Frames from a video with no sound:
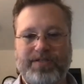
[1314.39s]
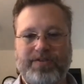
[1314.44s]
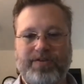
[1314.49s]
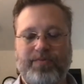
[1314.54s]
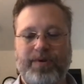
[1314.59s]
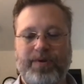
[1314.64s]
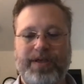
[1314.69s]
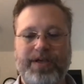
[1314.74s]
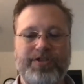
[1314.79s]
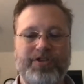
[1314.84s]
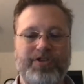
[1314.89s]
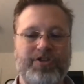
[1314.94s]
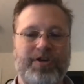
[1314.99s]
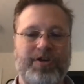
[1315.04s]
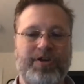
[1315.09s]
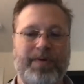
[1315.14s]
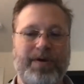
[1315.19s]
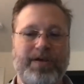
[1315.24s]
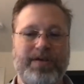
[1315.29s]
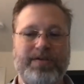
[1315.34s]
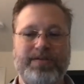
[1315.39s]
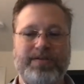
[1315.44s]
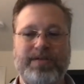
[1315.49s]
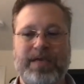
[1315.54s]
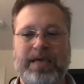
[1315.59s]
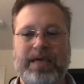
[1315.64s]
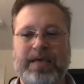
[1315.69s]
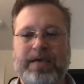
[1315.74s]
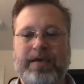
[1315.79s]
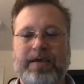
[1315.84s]
The relationship is
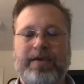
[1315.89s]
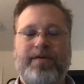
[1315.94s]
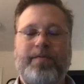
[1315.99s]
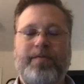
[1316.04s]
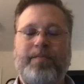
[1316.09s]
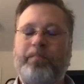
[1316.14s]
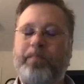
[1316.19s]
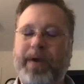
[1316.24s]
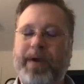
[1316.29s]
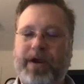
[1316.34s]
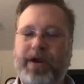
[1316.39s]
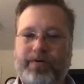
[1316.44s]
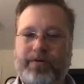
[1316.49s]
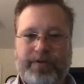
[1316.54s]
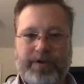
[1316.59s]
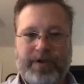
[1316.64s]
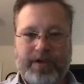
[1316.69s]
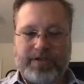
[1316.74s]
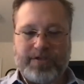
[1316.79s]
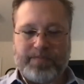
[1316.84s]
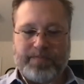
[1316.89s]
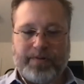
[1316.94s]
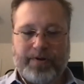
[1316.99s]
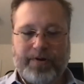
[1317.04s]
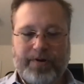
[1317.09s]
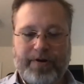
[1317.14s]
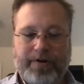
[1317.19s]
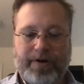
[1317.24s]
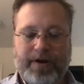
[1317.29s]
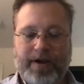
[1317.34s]
barely explored.